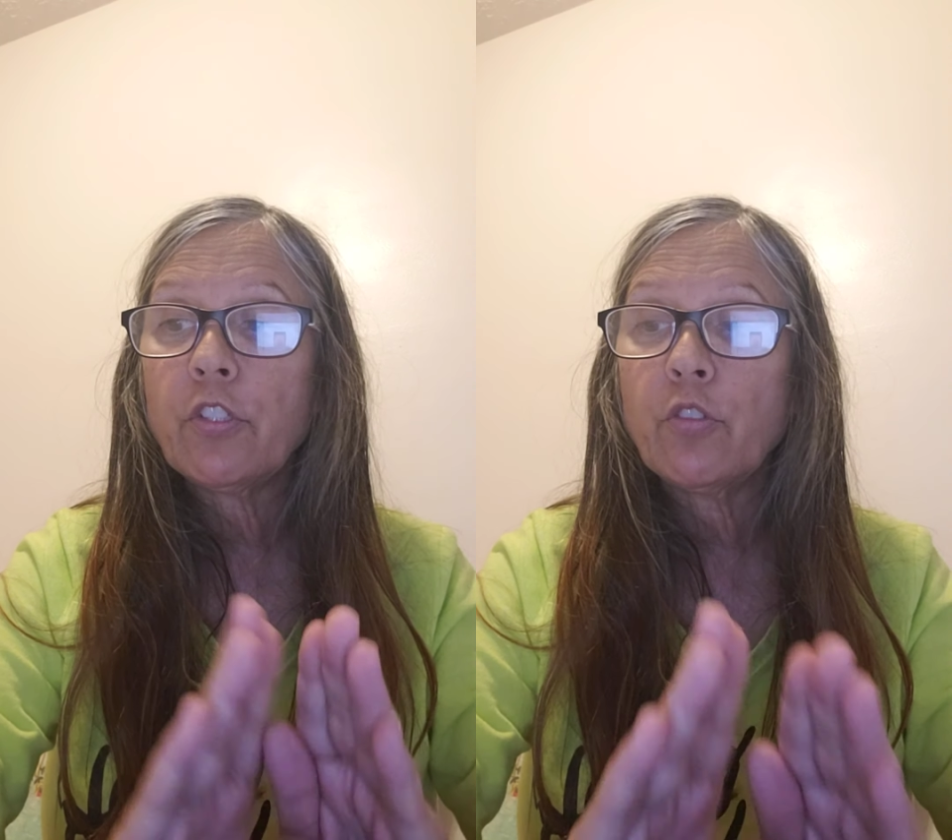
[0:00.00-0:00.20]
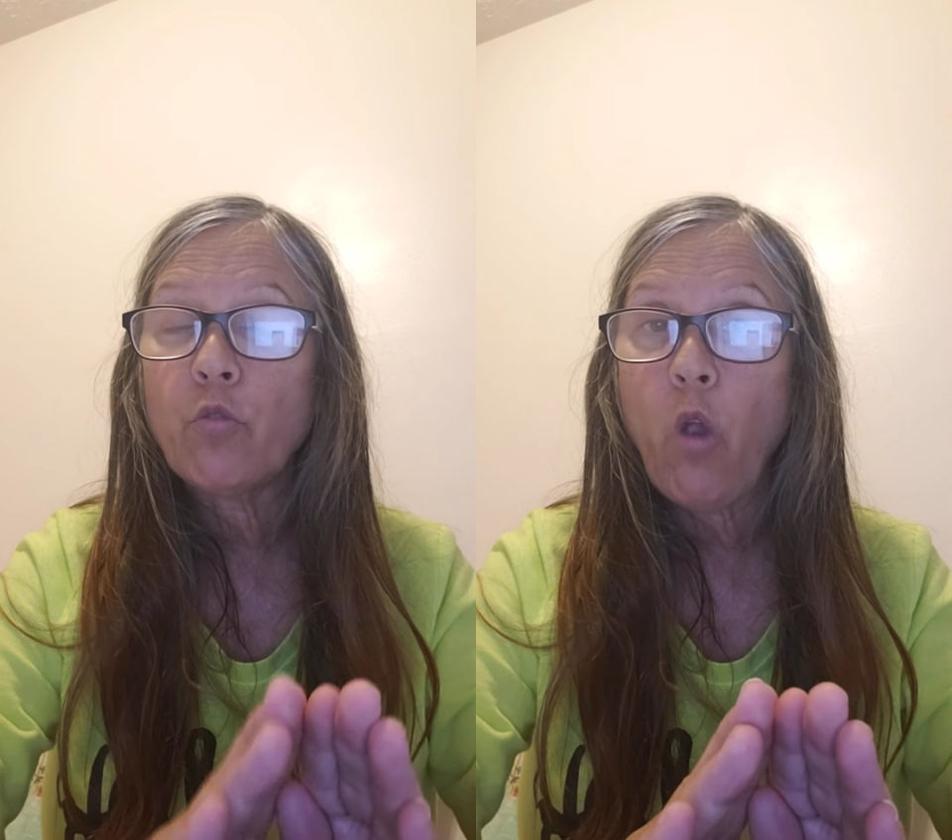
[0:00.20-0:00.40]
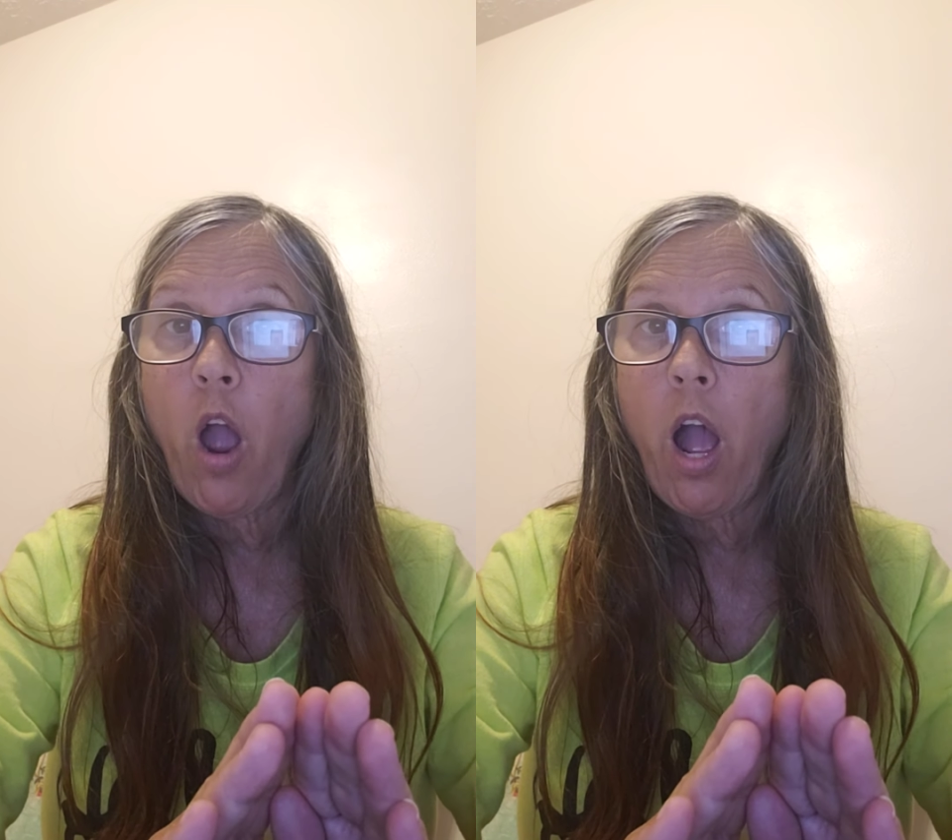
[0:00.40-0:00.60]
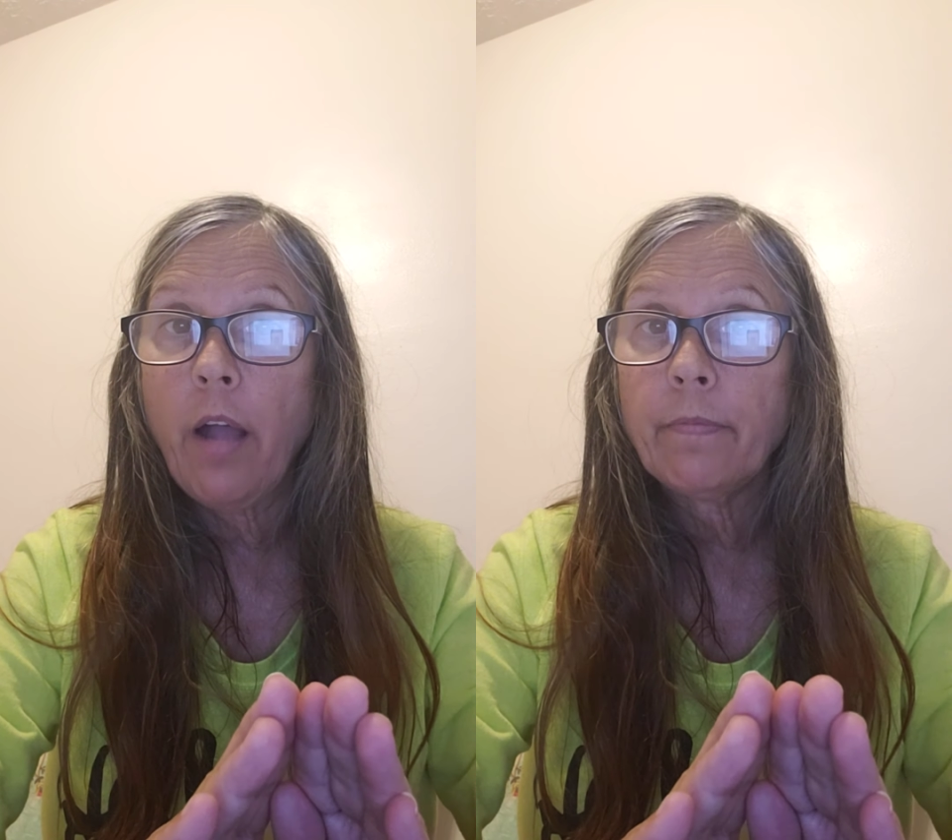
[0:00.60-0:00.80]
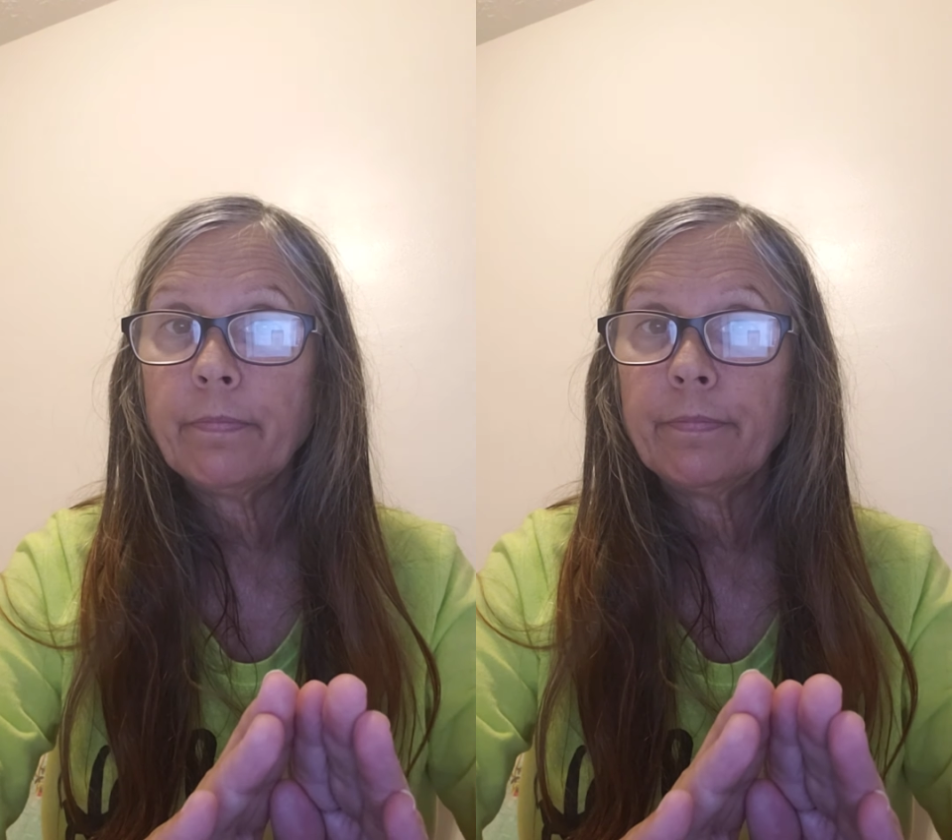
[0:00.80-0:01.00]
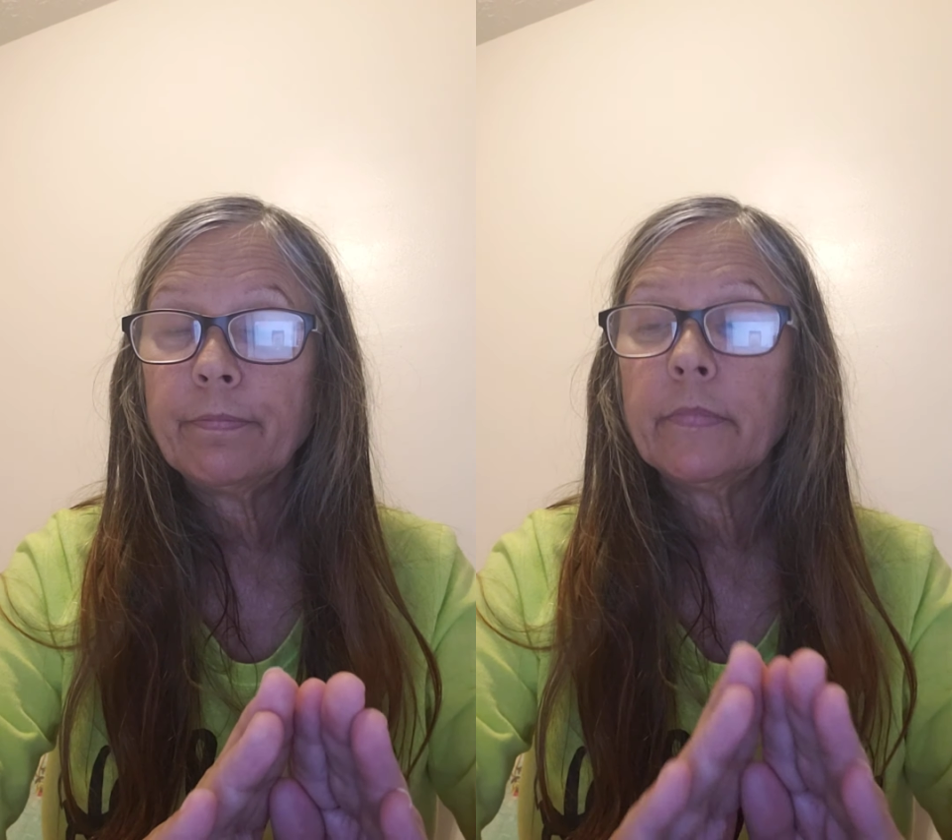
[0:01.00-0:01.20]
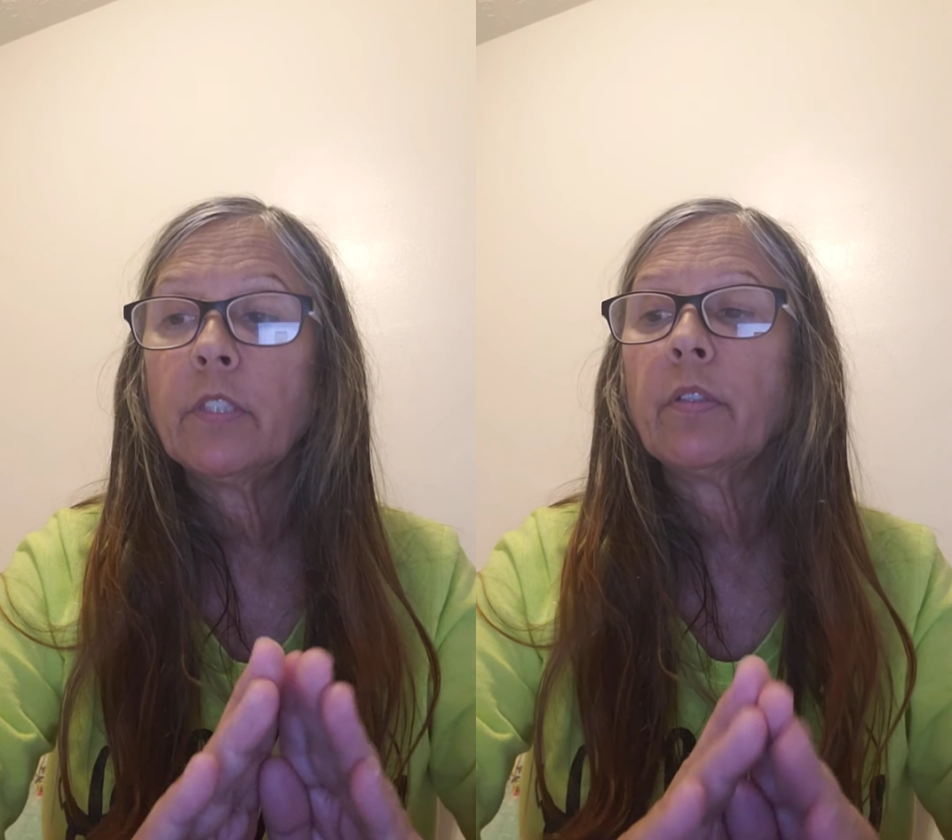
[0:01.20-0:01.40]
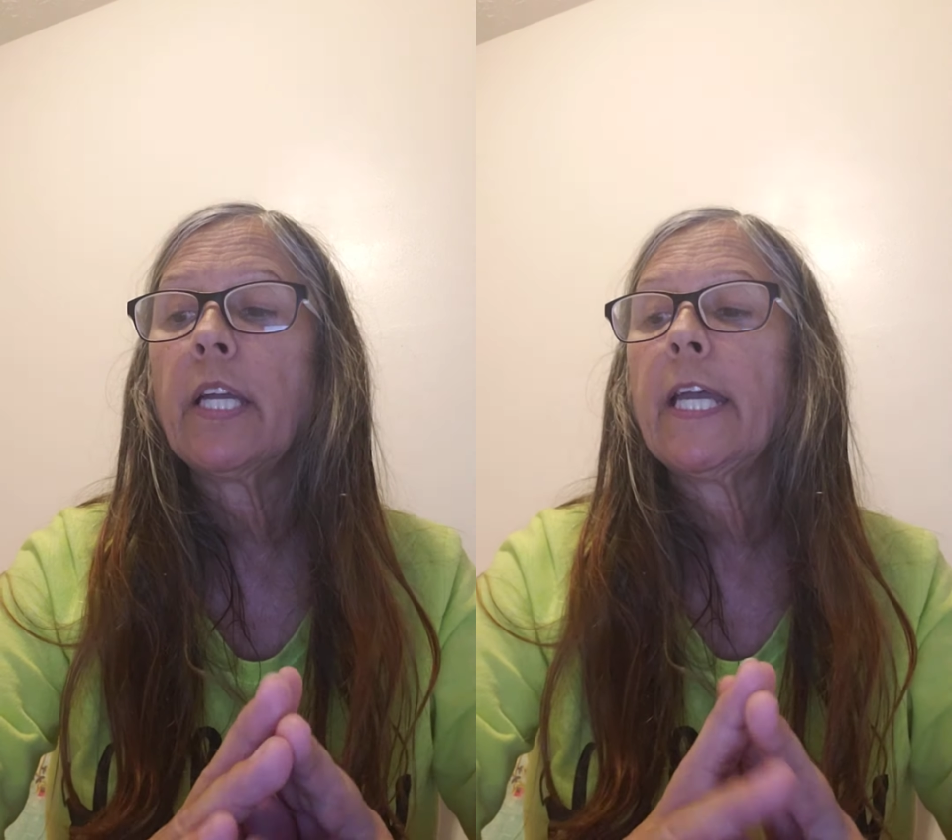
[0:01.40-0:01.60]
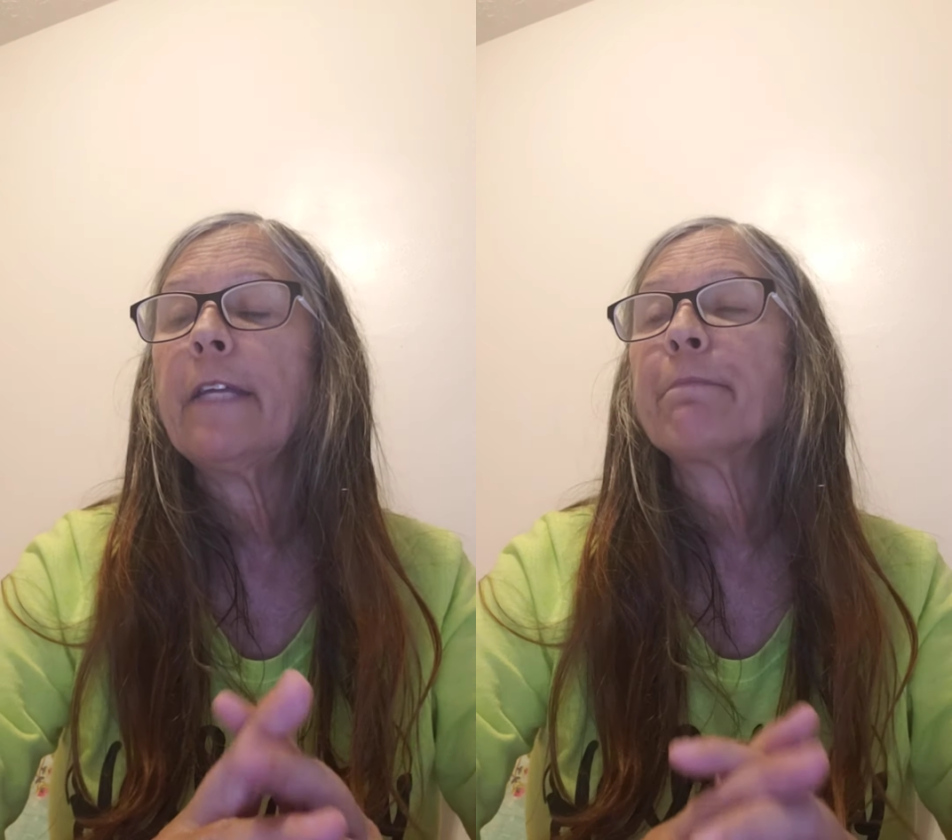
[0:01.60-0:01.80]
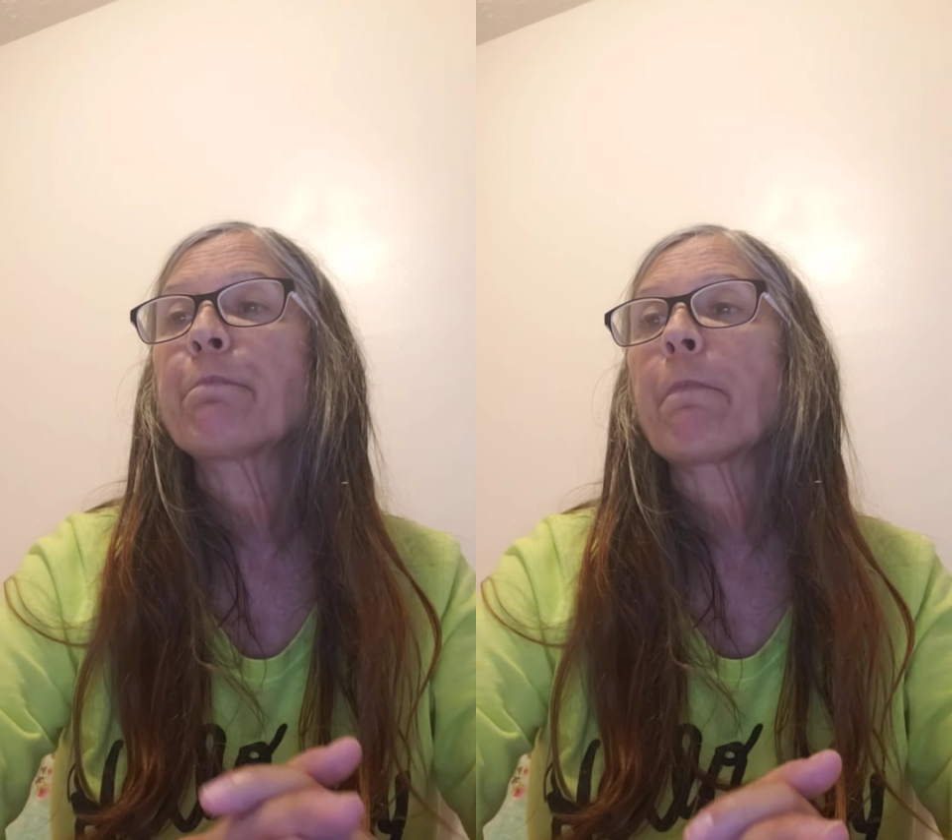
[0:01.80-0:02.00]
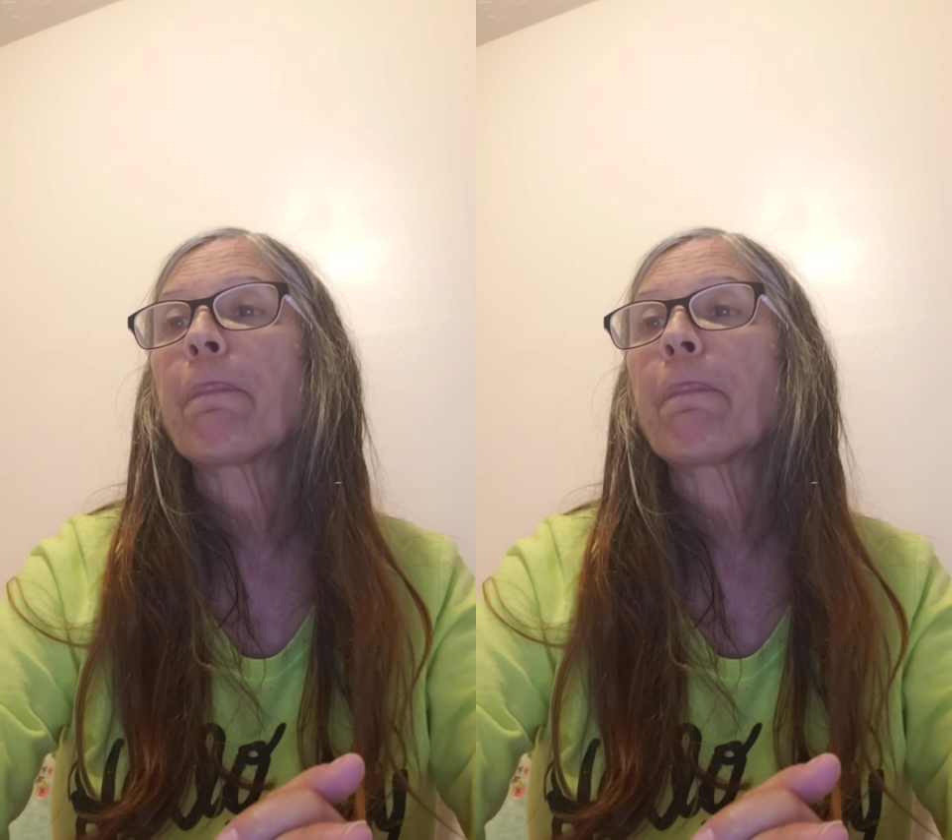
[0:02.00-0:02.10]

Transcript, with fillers: to draw, okay?